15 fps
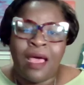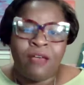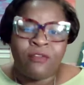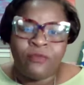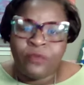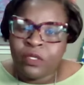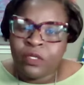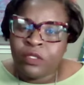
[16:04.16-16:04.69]

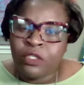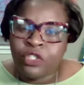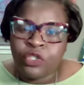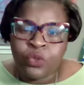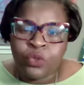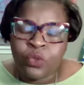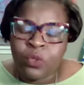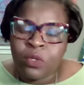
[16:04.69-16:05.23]
not really
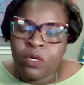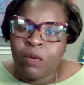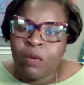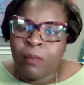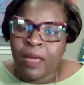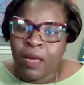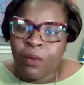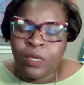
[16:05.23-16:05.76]
sure
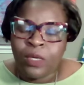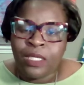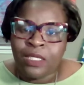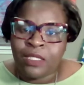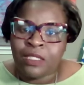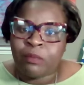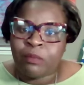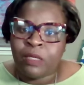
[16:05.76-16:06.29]
about
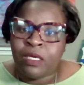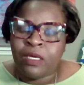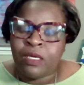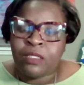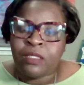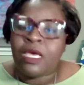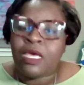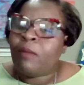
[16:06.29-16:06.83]
what this
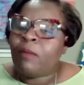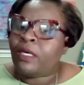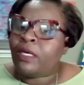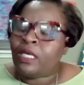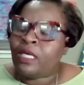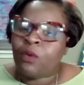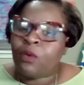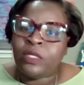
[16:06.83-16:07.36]
means,
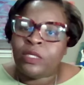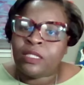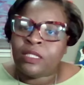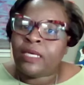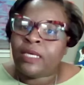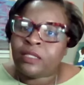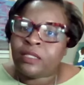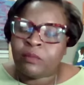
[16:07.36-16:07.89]
but can we
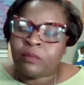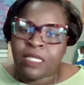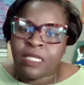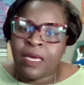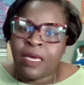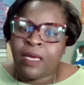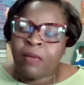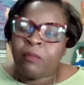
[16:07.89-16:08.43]
take some
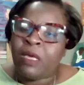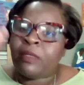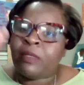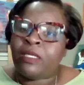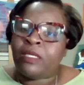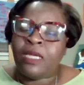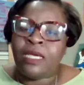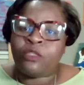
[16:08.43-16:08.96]
time,
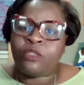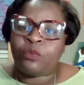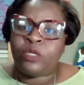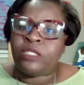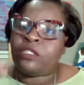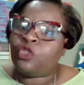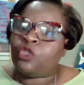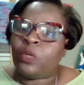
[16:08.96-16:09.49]
maybe next
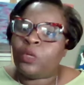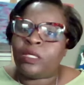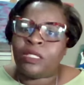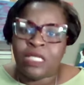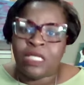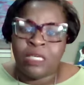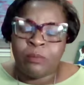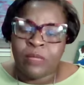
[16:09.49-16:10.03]
week, to do a
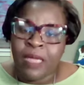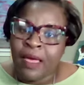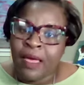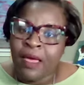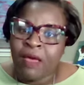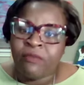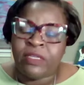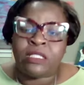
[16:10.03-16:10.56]
deep
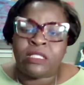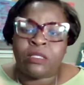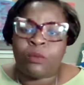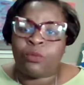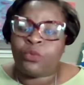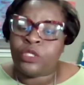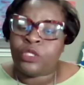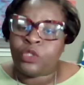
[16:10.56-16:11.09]
dive and
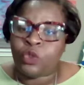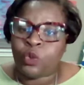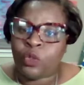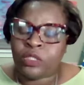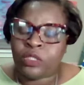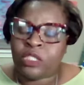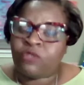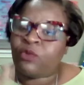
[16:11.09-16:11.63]
some
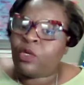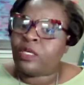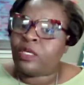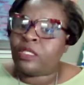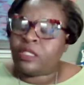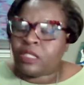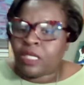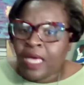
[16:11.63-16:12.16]
resources for
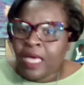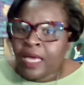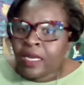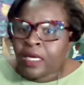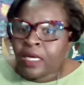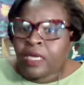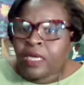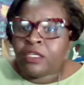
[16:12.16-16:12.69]
us to
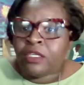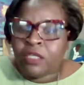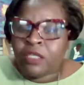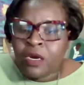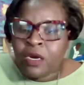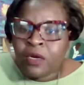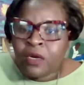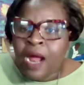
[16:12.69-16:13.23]
kind of
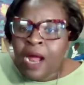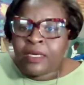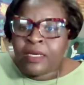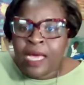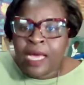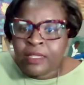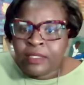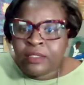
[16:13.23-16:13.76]
undergird our
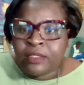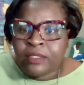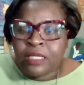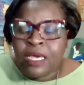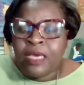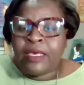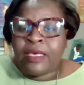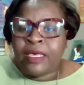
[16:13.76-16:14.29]
knowledge
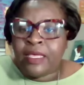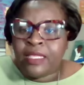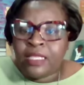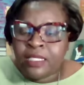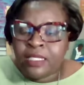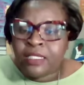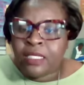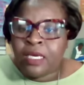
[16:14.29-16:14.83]

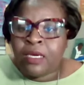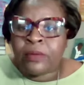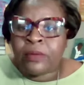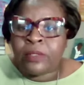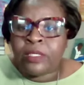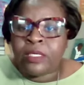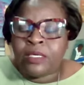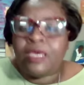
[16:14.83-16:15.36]
in this
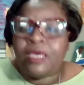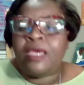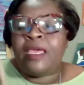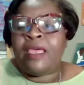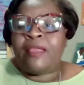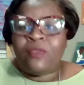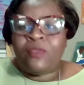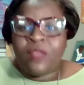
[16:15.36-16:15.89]
area?
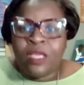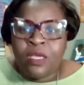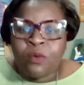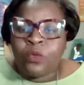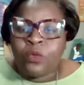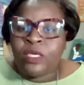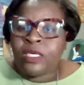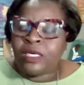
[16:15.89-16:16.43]
And
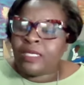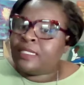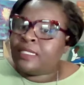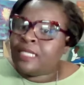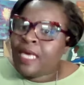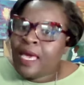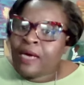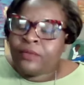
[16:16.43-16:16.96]
then we can
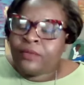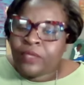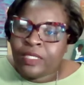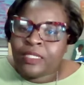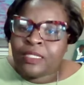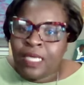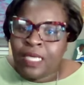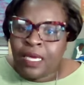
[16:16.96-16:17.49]
tackle
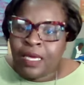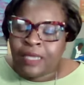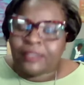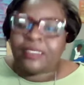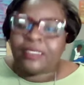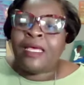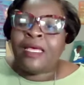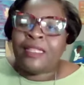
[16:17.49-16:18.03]
this
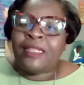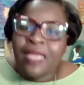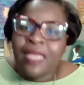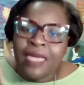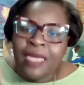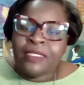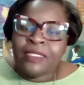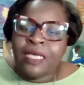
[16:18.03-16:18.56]
task.
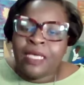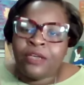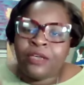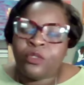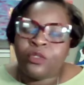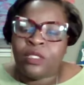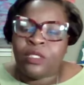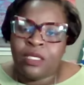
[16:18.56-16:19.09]
That is how
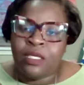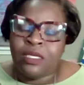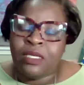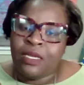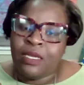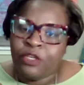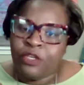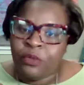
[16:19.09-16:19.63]
you lead
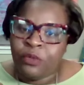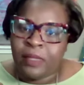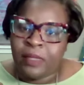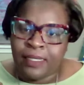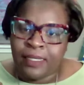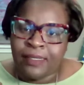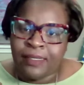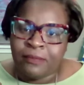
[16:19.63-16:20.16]
in
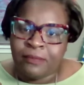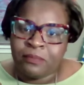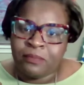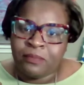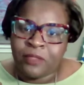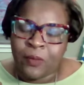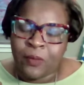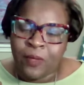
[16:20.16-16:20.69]
humility.
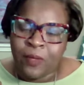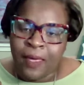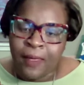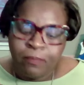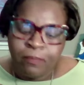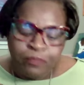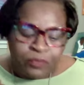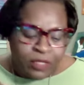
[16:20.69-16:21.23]

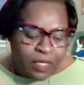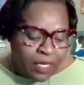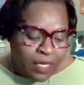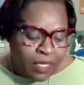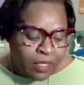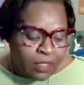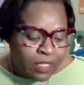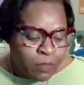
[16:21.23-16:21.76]
Okay.
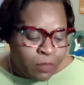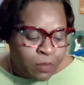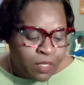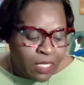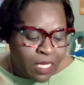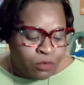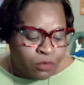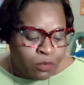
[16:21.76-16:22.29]
And
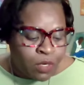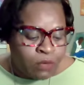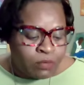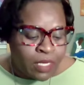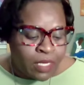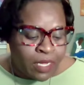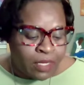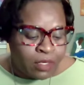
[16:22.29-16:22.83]
keeping that
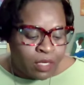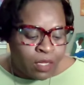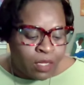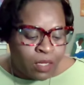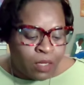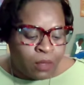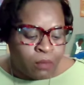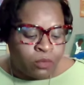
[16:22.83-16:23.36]
growth
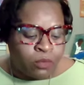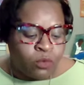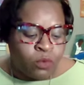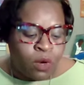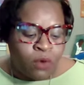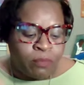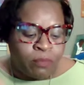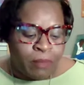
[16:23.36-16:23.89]

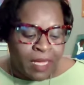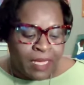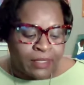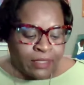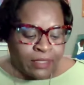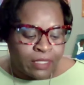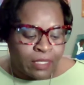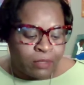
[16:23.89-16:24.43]

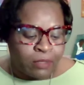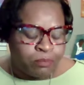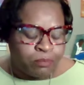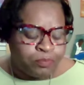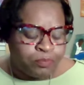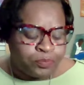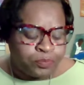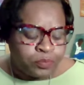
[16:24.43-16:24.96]
mindset.
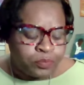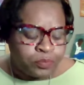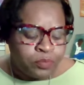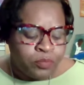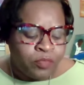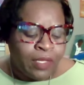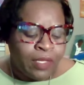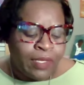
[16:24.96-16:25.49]

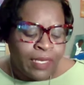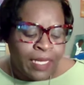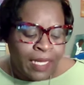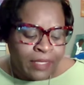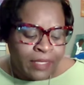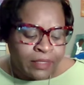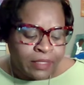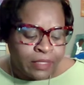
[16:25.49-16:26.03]

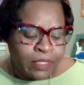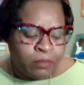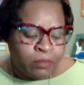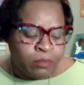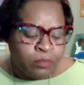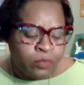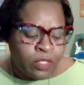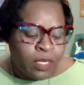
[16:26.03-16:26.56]

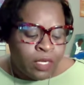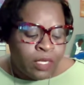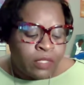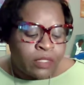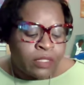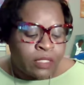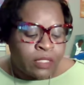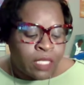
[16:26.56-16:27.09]
Lastly,
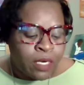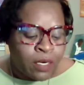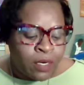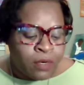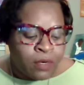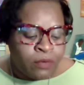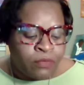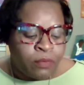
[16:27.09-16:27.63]

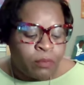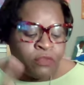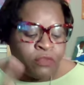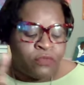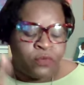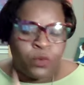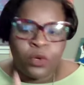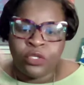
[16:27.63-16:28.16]
serve
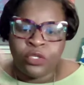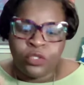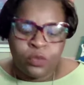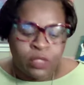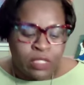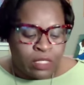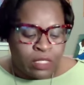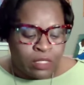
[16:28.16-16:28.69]
before
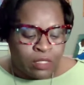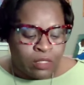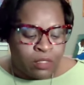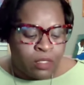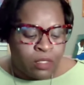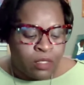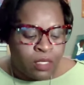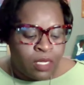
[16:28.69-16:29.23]
you lead.